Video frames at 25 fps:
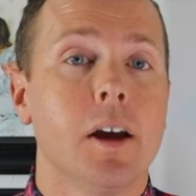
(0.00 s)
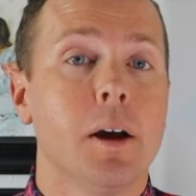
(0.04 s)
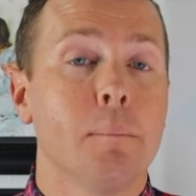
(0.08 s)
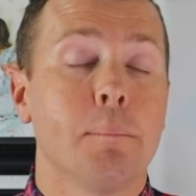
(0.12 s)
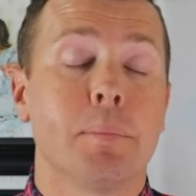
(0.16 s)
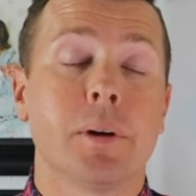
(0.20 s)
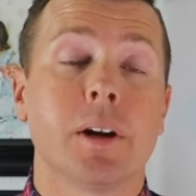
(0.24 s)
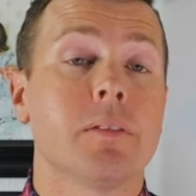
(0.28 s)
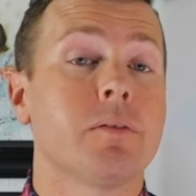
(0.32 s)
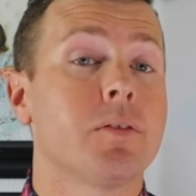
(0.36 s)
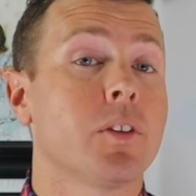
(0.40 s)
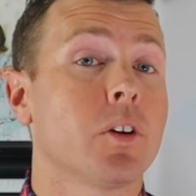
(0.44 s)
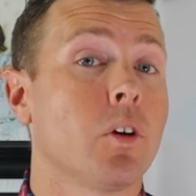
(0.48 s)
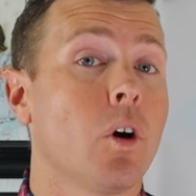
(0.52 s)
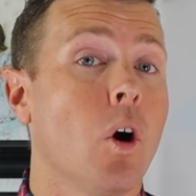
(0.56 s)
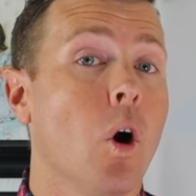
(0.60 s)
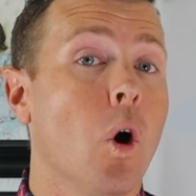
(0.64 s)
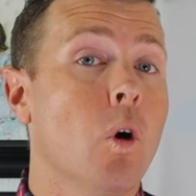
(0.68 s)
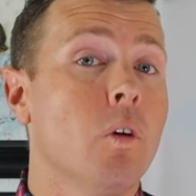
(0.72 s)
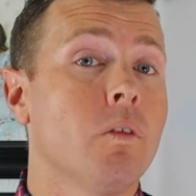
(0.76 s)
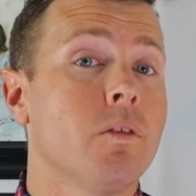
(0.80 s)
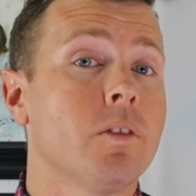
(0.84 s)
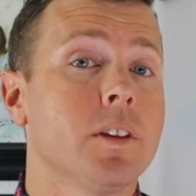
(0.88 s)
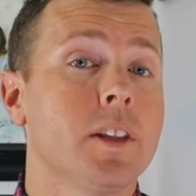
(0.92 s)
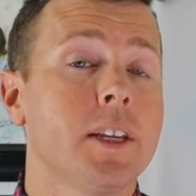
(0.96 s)
But if they're
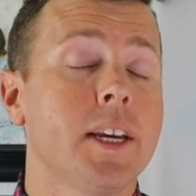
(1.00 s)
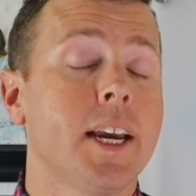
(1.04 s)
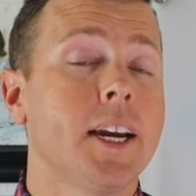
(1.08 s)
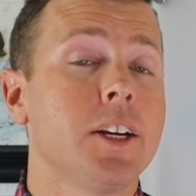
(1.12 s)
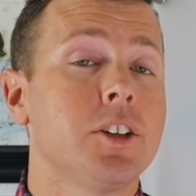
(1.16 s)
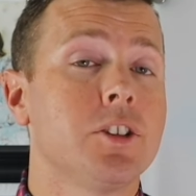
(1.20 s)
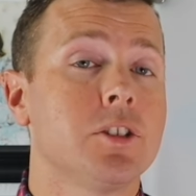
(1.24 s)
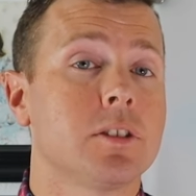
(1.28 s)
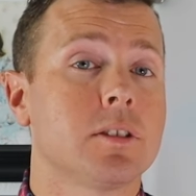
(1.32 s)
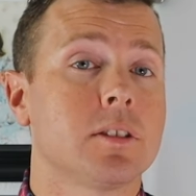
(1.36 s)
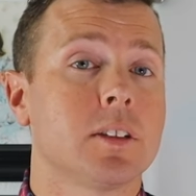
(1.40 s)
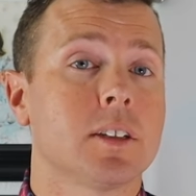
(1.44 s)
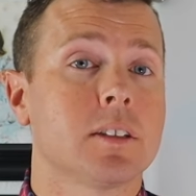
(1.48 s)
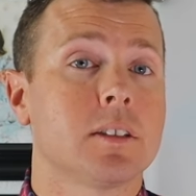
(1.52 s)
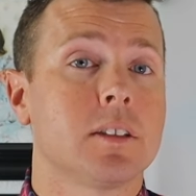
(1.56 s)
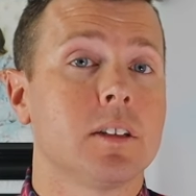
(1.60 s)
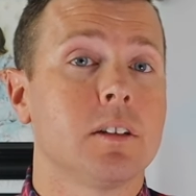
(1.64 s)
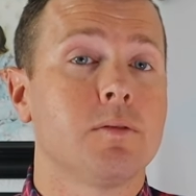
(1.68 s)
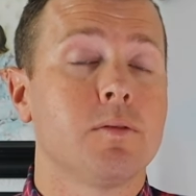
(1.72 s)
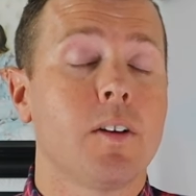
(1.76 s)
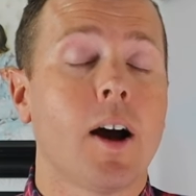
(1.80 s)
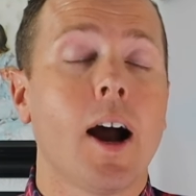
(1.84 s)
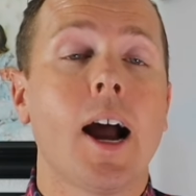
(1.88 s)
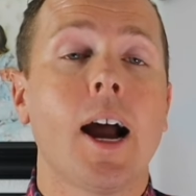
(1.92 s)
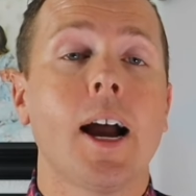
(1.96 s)
over the age of
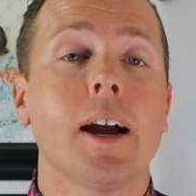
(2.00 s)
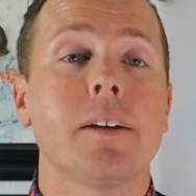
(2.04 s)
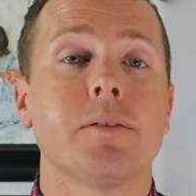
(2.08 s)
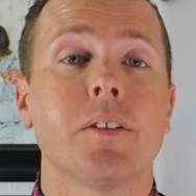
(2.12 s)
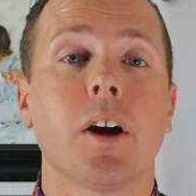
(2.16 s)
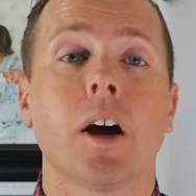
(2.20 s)
65,